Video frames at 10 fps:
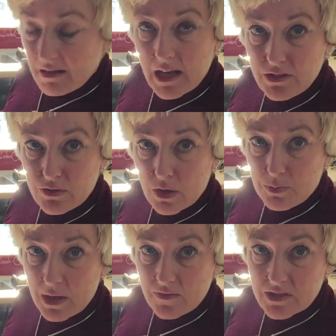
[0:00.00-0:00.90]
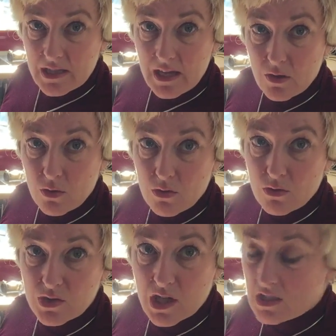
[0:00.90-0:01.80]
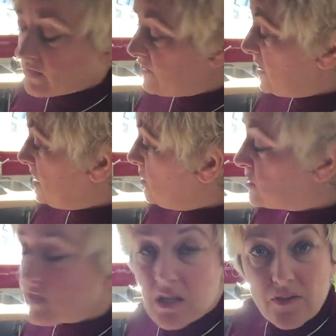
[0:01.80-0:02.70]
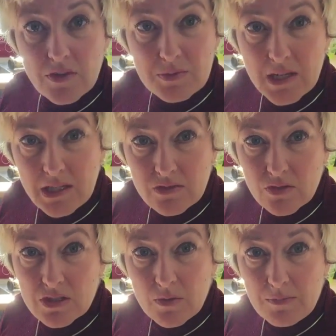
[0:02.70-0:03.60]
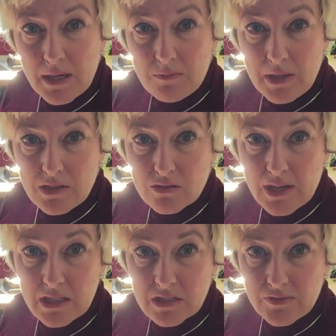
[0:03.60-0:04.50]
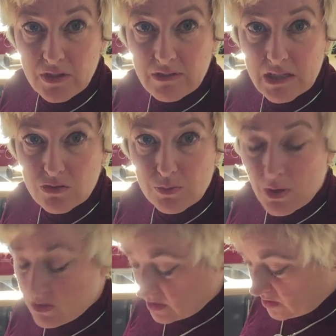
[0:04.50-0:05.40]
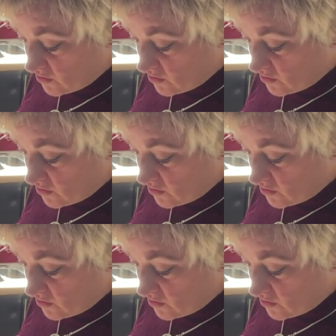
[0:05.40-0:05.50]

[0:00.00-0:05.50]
And you've got a breakfast there, or alternatively you can serve your potato roasted with baked beans or eggs for your extra protein